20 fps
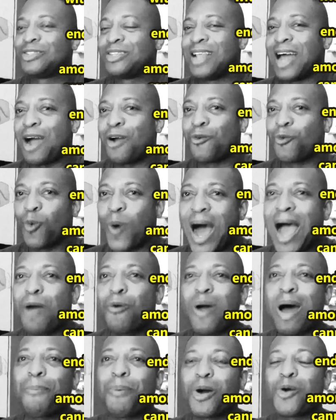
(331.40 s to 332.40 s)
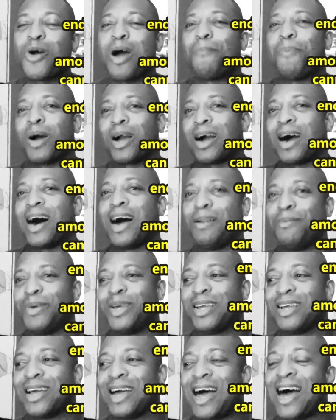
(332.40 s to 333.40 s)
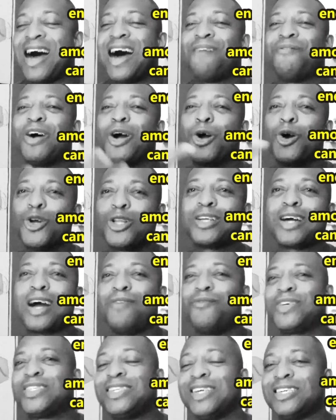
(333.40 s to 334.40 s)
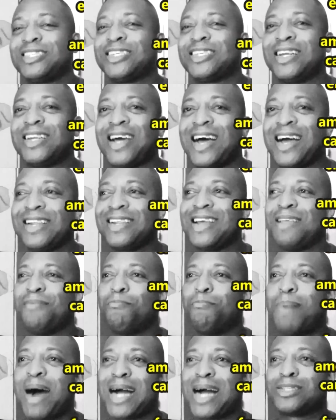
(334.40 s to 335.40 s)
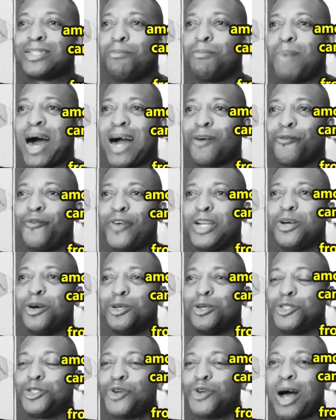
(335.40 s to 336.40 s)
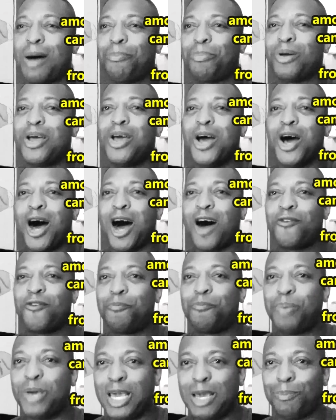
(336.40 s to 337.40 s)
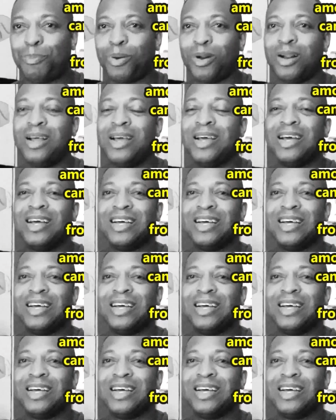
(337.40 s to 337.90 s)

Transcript: that why Rawpa Crawpa call me I have a good conversation and then back to back videos drop of people